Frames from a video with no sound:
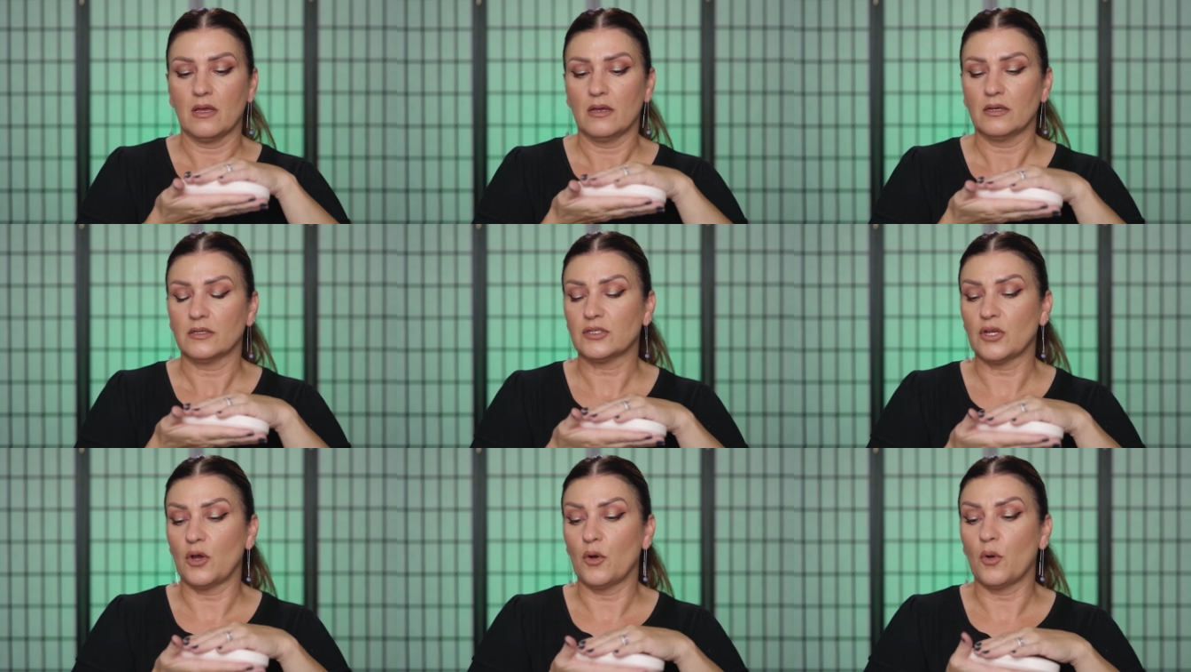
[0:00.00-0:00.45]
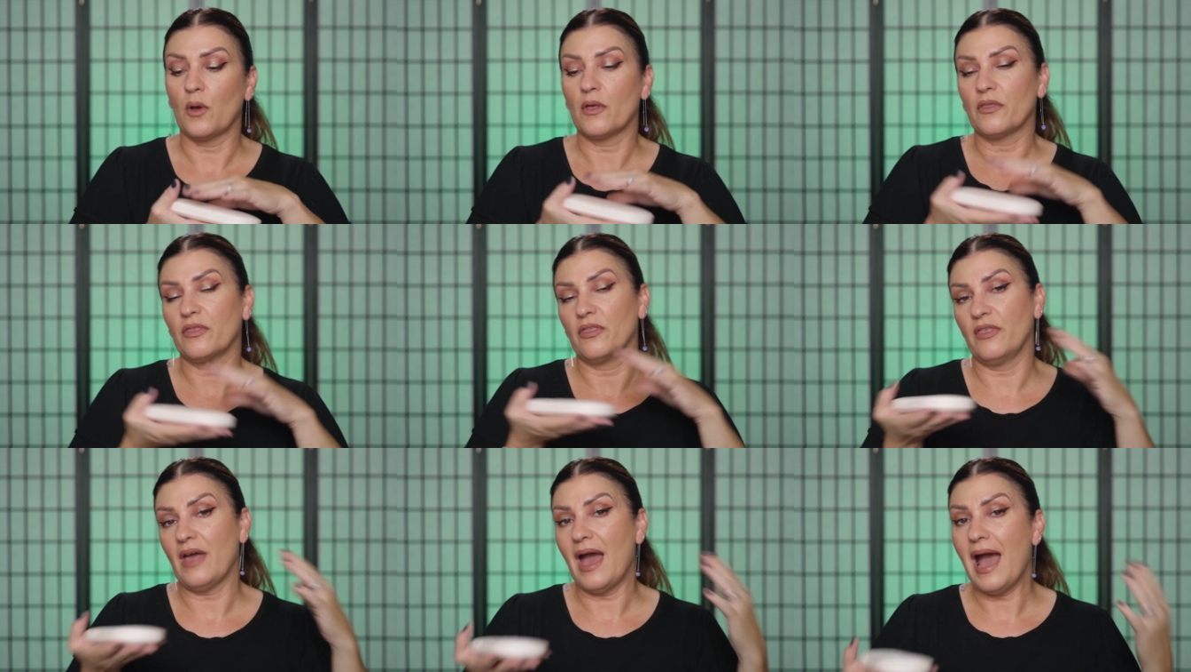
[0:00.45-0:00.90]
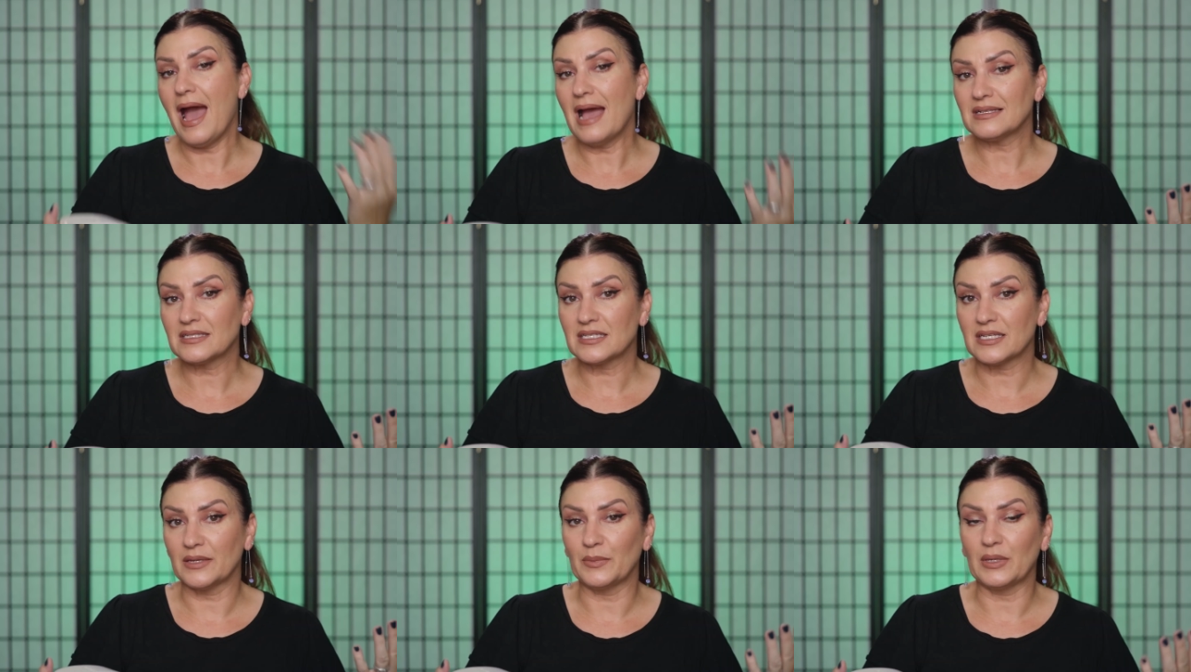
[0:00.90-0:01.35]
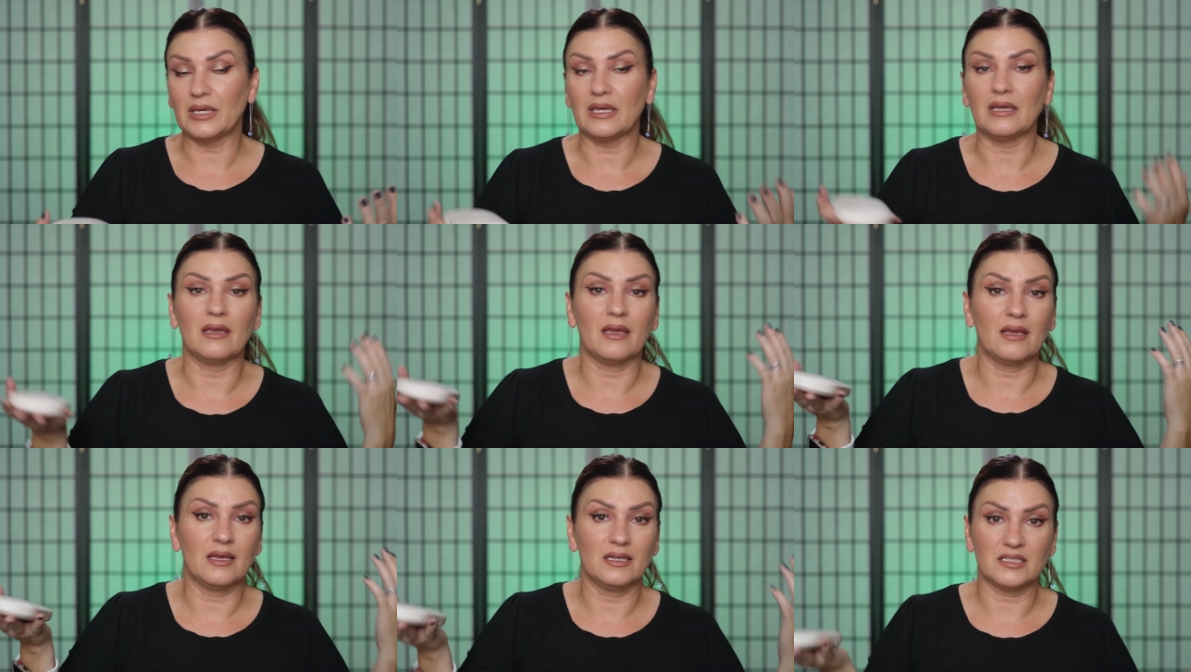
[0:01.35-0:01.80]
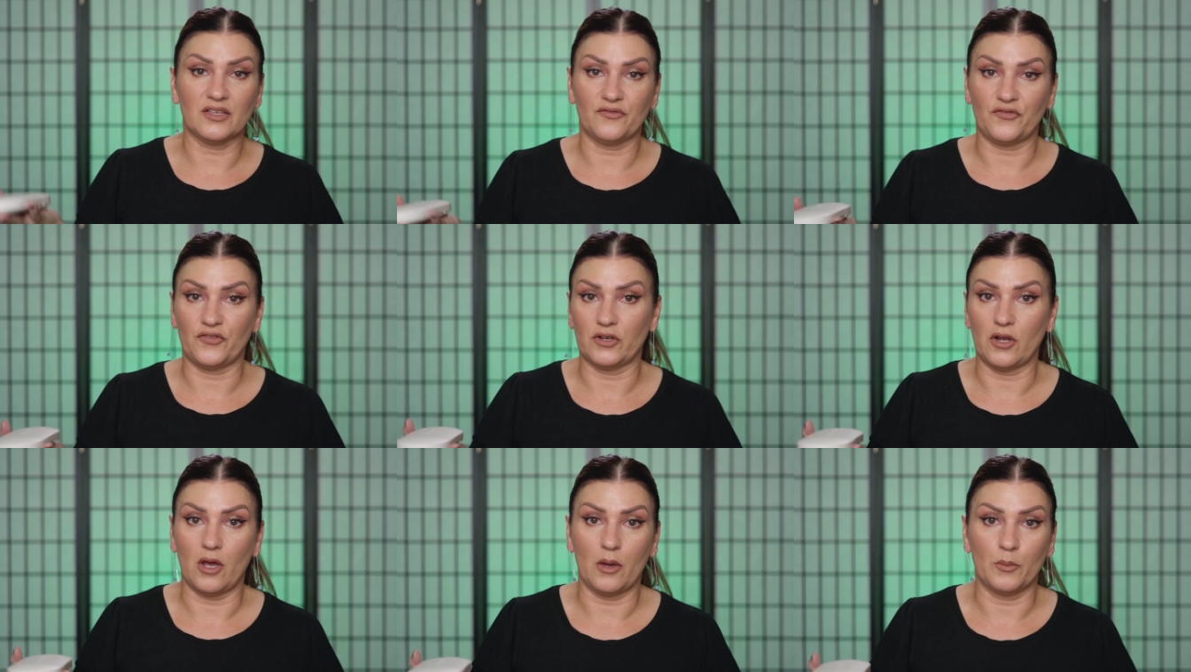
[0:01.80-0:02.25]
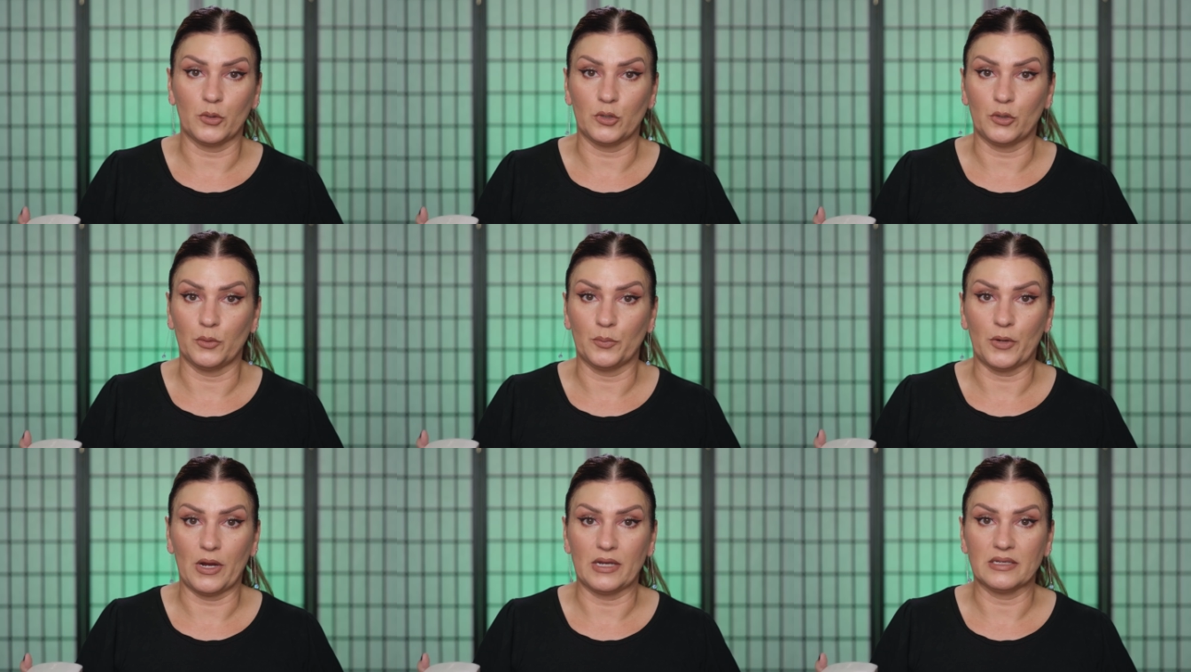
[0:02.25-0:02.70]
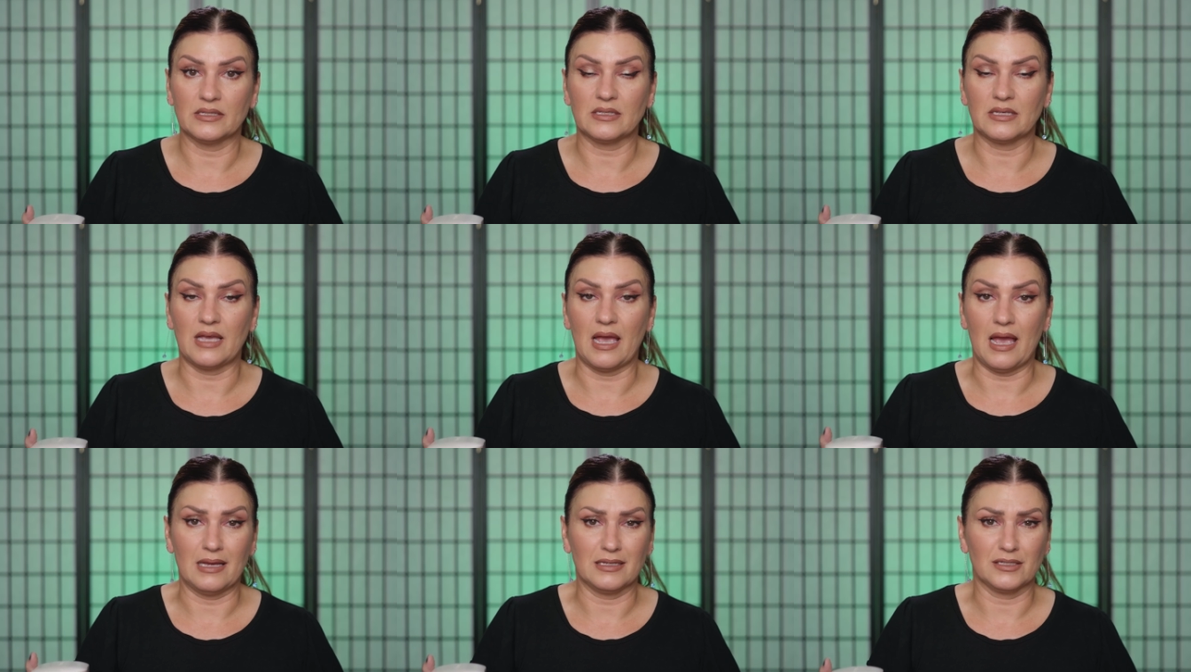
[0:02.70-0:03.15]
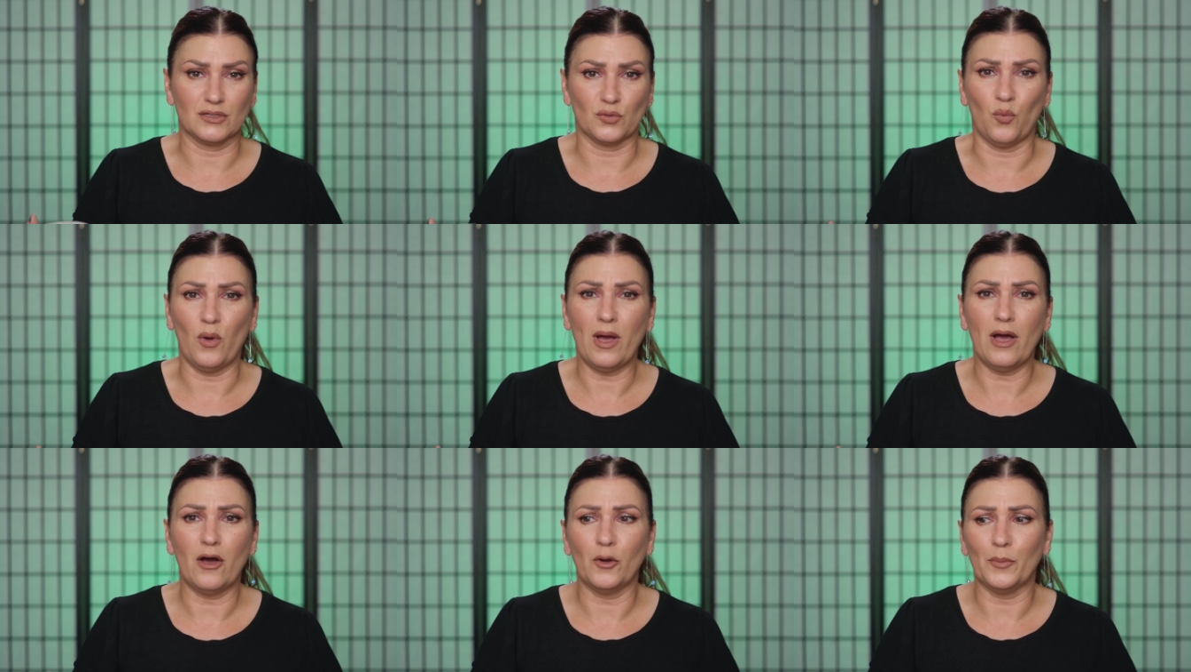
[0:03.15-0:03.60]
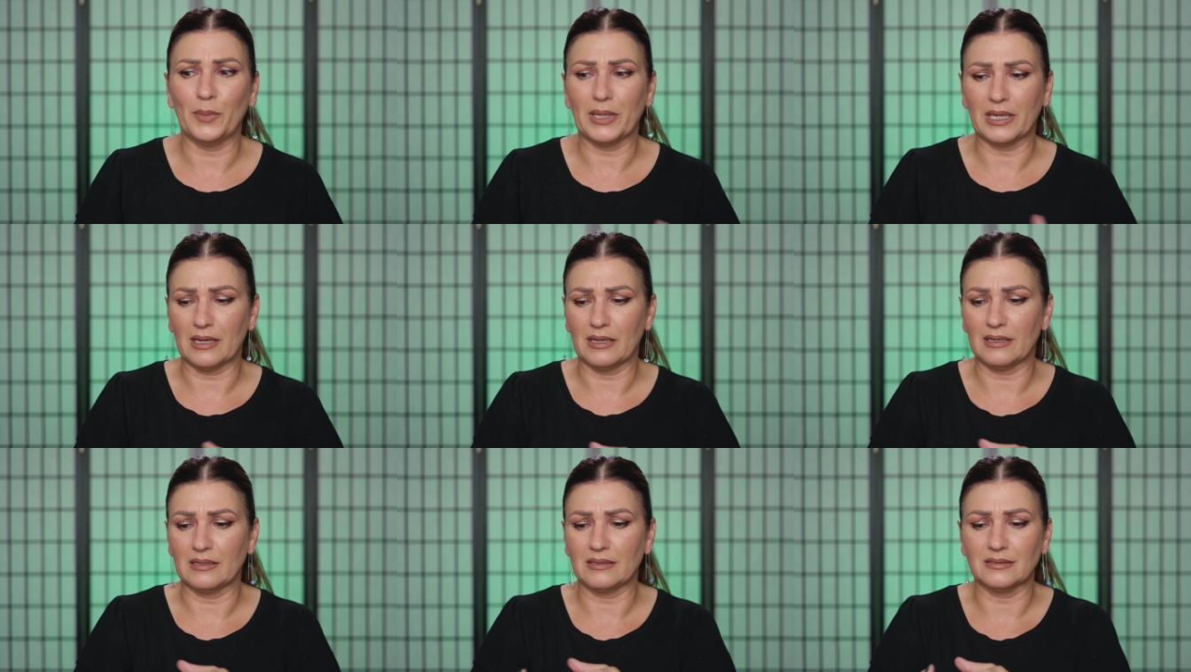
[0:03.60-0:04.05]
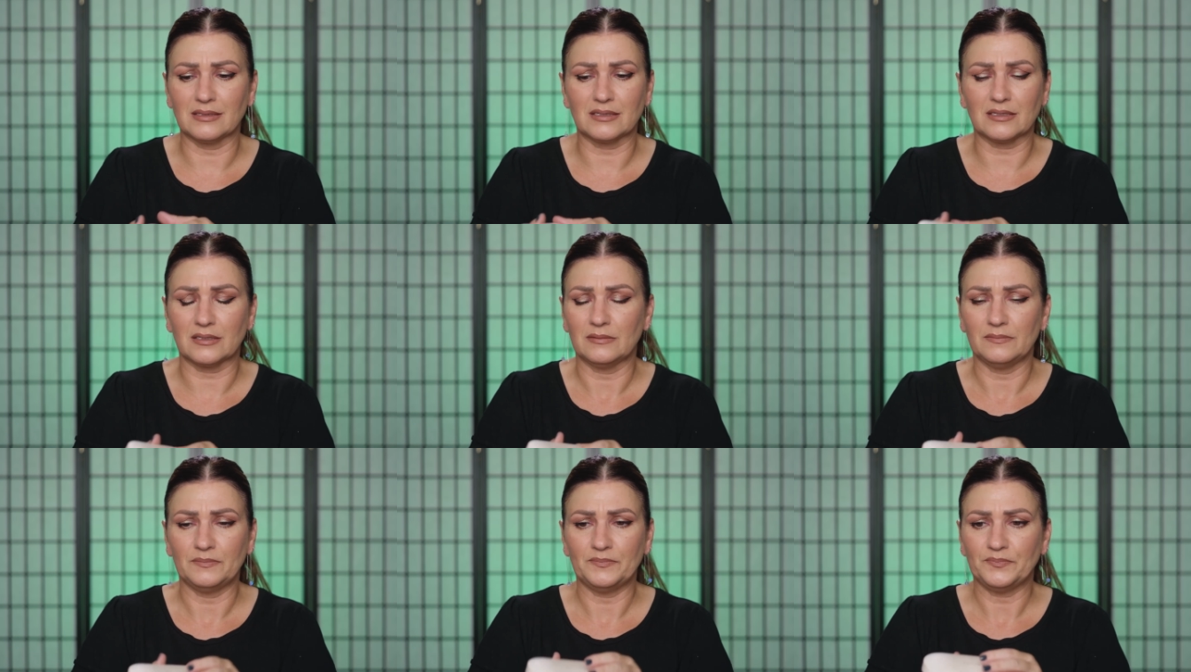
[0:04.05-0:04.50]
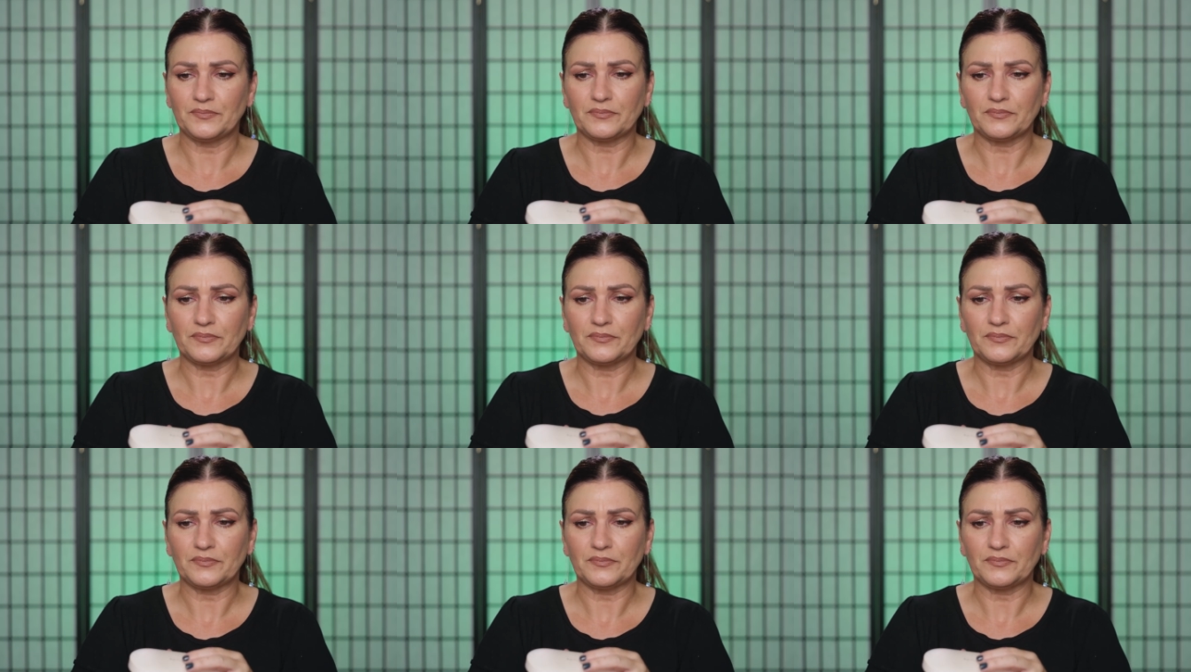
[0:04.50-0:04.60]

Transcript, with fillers: So that to me is a phenomenal price as well, because